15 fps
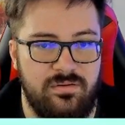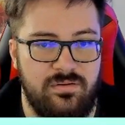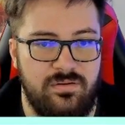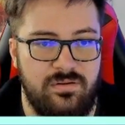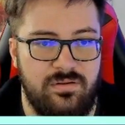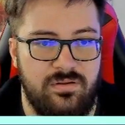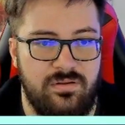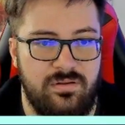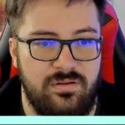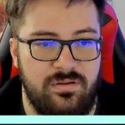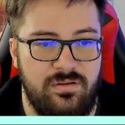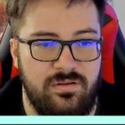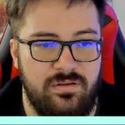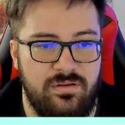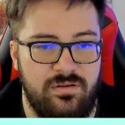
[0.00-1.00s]

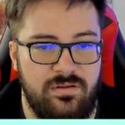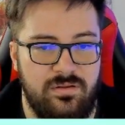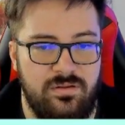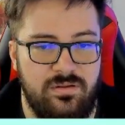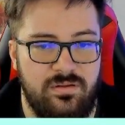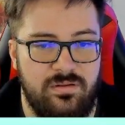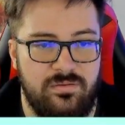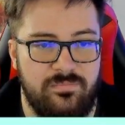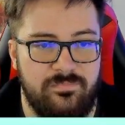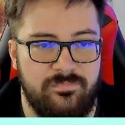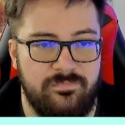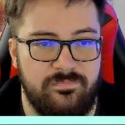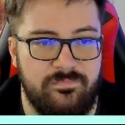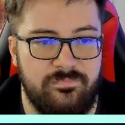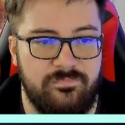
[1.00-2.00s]

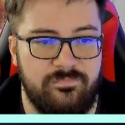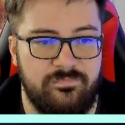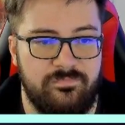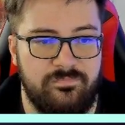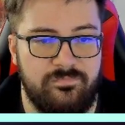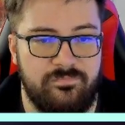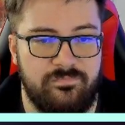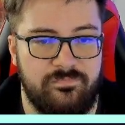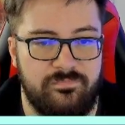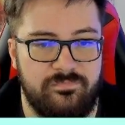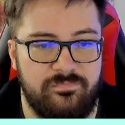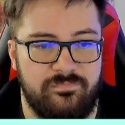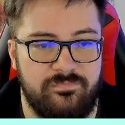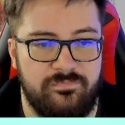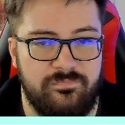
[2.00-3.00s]

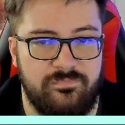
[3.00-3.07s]
No one is speaking in this clip.